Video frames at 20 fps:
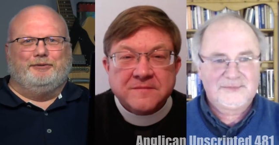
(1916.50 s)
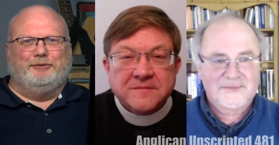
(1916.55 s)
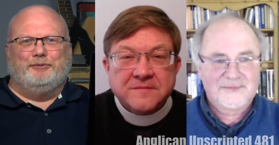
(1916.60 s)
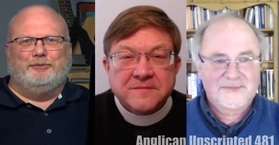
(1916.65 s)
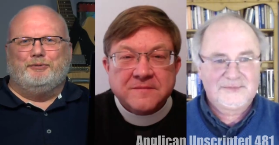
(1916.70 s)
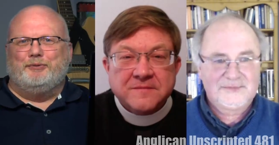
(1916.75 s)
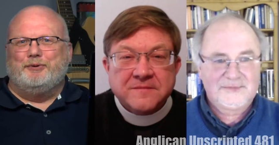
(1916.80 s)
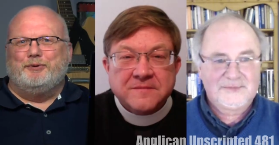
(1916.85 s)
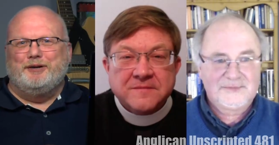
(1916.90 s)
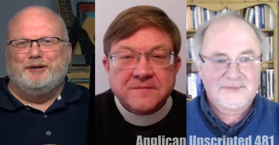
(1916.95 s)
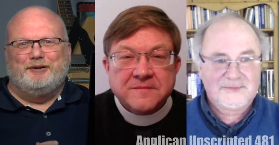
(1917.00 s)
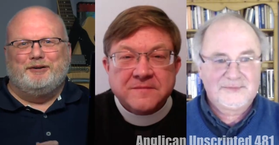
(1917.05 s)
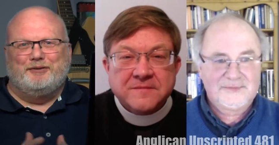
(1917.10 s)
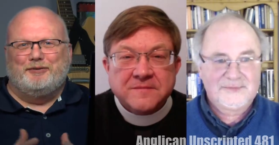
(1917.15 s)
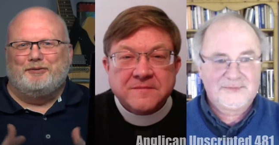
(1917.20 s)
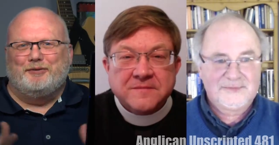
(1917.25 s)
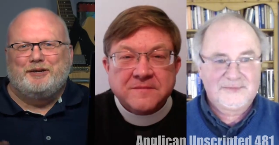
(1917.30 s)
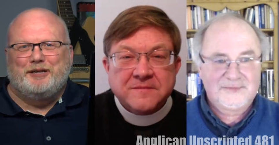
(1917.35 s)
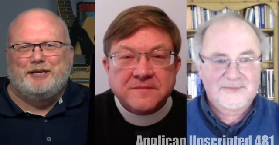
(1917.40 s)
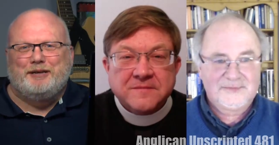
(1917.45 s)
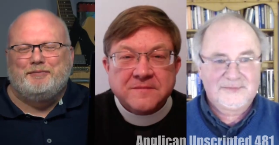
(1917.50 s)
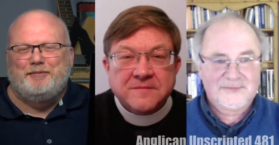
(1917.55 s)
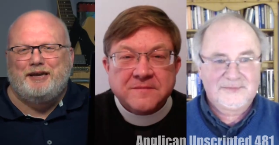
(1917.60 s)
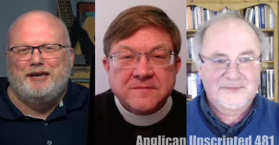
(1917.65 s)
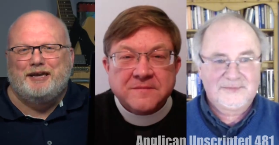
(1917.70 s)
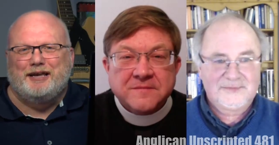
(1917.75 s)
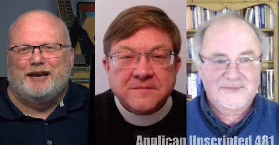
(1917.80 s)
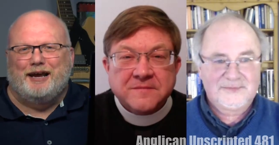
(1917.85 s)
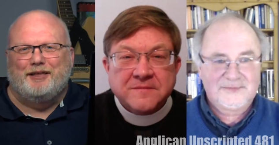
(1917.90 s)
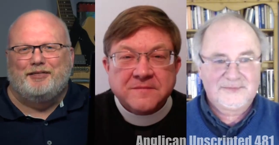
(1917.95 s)
Speaker 1: Well, what do you
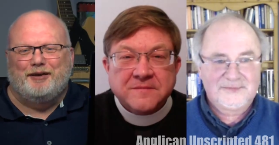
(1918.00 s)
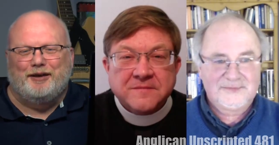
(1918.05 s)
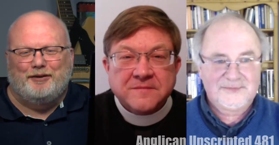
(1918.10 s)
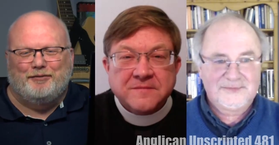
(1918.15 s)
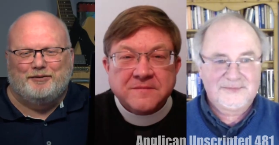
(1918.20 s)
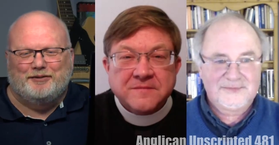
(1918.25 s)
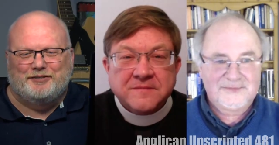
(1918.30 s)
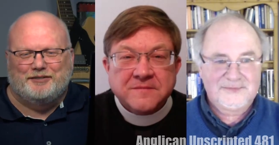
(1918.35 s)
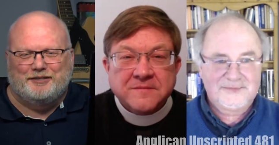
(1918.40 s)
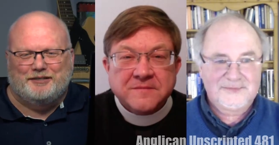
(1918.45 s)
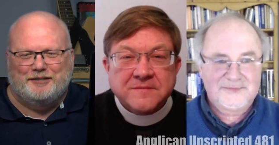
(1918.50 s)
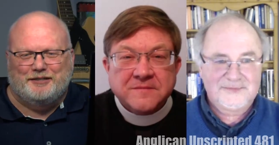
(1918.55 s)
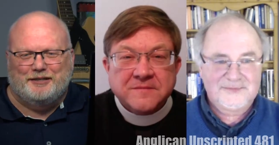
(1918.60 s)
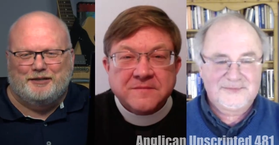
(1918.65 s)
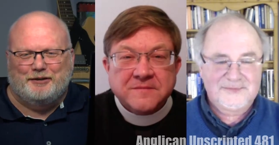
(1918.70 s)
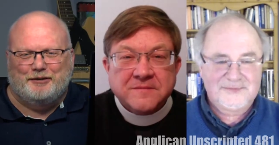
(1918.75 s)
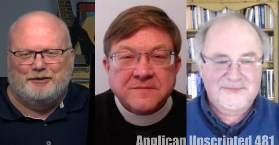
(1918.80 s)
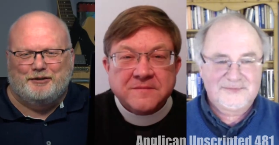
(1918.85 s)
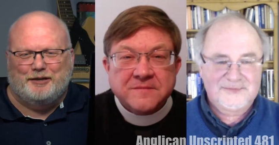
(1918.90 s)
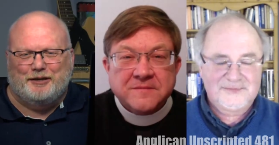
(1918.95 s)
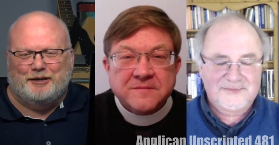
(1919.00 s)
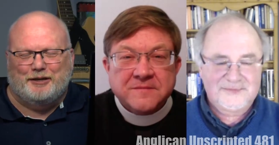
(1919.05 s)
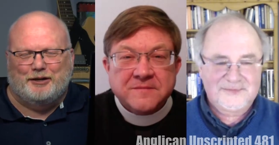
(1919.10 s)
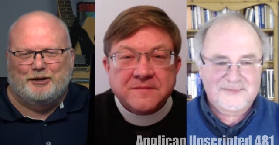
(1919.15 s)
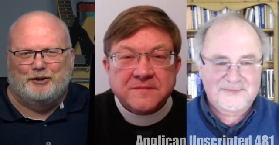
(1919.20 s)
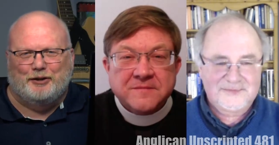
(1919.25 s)
mean? I thought it was a, a